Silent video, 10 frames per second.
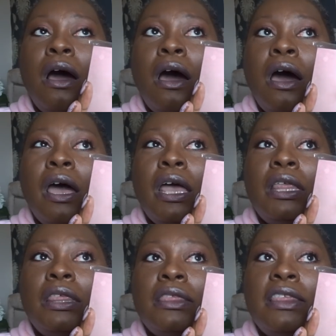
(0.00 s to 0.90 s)

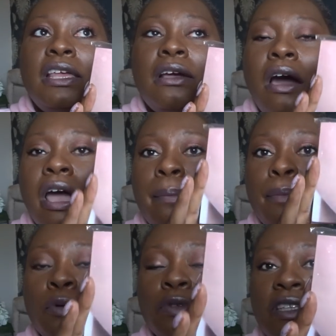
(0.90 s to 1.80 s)
I
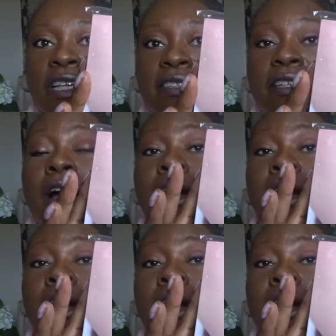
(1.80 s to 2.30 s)
bought this